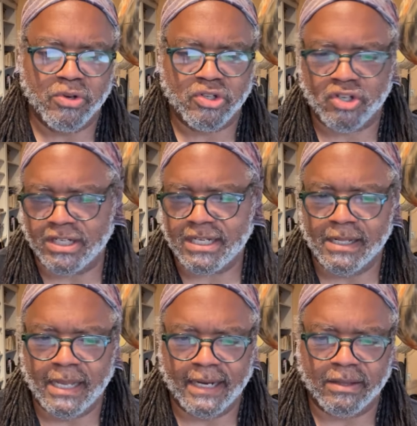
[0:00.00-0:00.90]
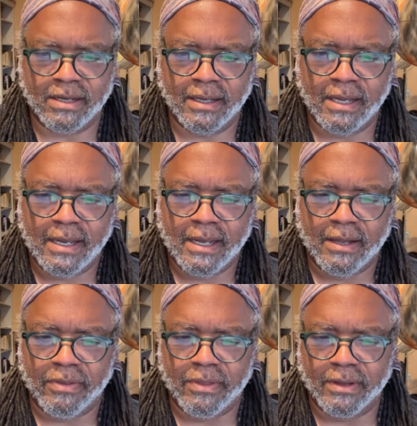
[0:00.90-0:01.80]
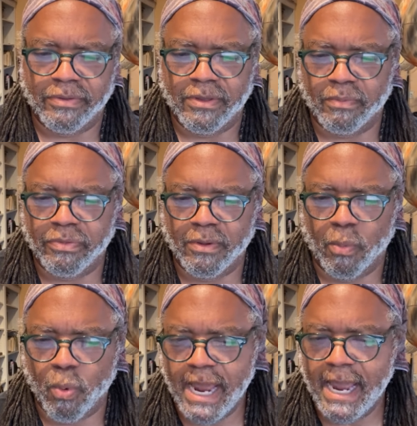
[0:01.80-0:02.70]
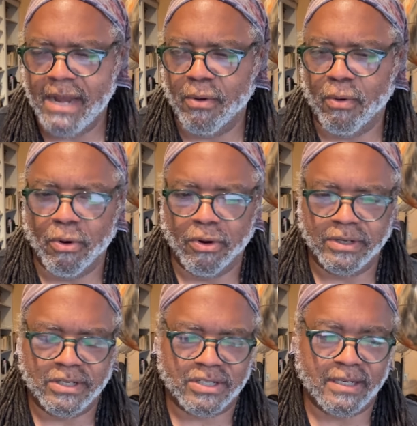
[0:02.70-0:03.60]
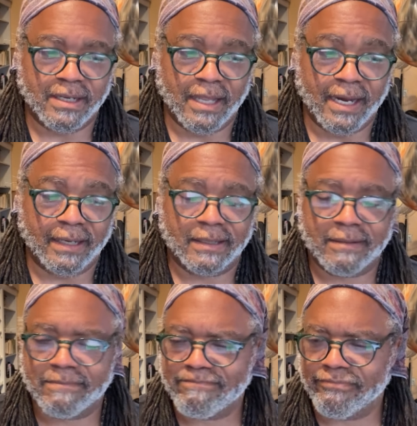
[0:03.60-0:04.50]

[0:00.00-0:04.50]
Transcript: It was just in like the the the the win or just to like